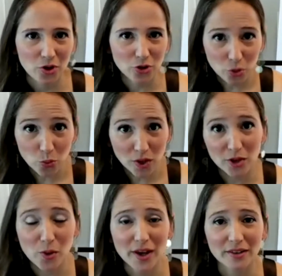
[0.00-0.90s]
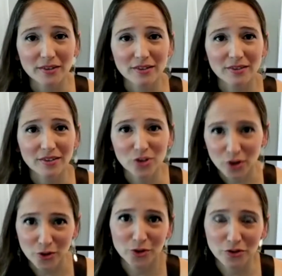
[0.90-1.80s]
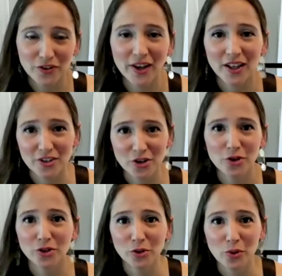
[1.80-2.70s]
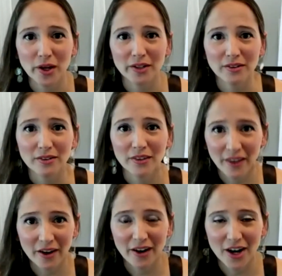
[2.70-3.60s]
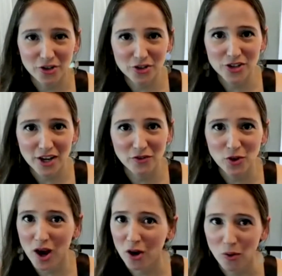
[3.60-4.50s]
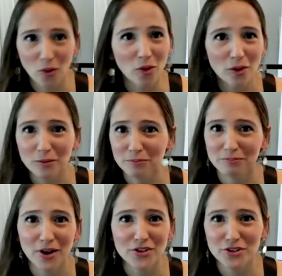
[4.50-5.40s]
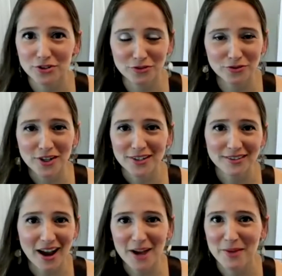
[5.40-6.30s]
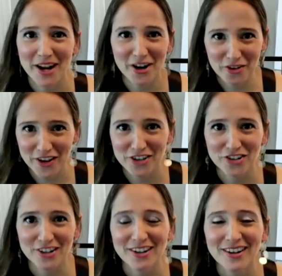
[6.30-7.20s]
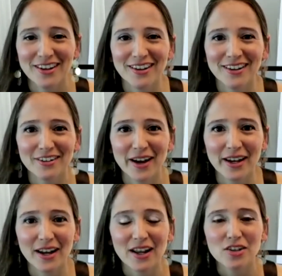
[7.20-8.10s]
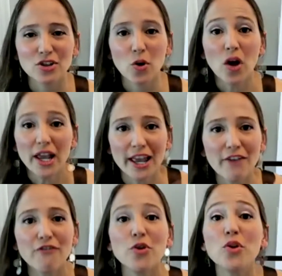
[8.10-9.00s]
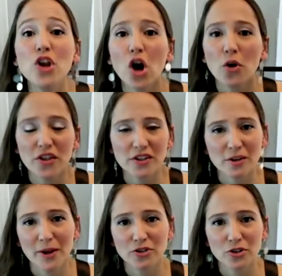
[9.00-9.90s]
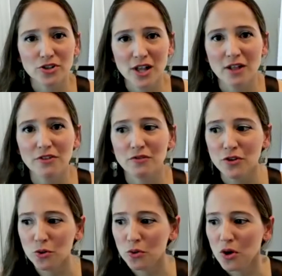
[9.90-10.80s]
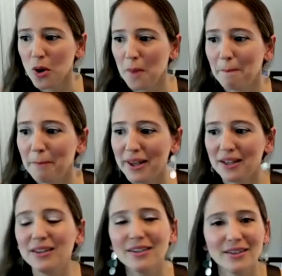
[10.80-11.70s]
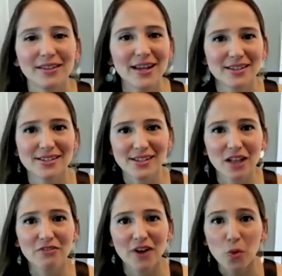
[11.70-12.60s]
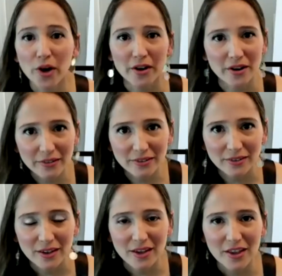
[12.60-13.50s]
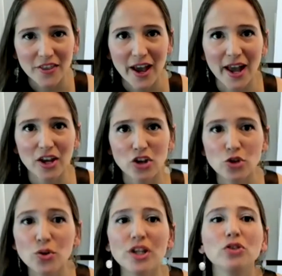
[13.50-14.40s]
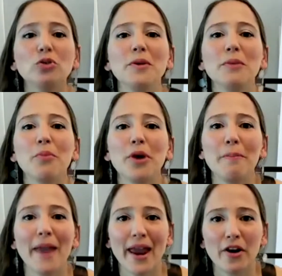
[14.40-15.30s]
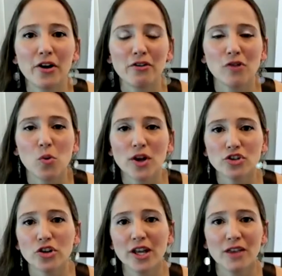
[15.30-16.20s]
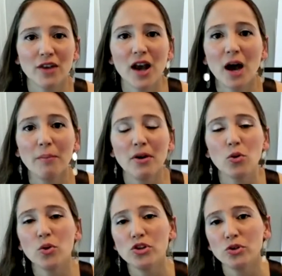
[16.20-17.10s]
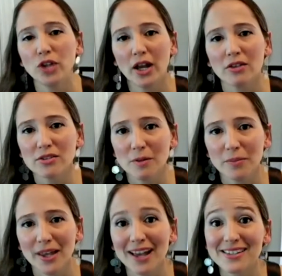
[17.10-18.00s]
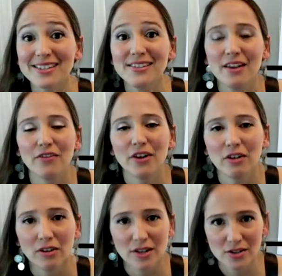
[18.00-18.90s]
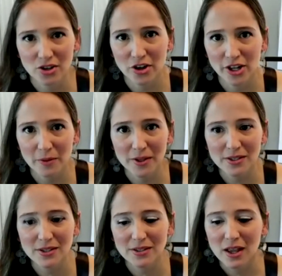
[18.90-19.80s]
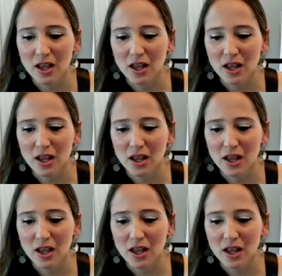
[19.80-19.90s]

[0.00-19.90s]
you will quit. You're going to fail and you're going to quit. There, I just saved you a whole bunch of time and aggravation, right? So if you know this about yourself, if you build that self-awareness, that you need to be prepared for what you're giving up when you take on something as difficult as starting a business,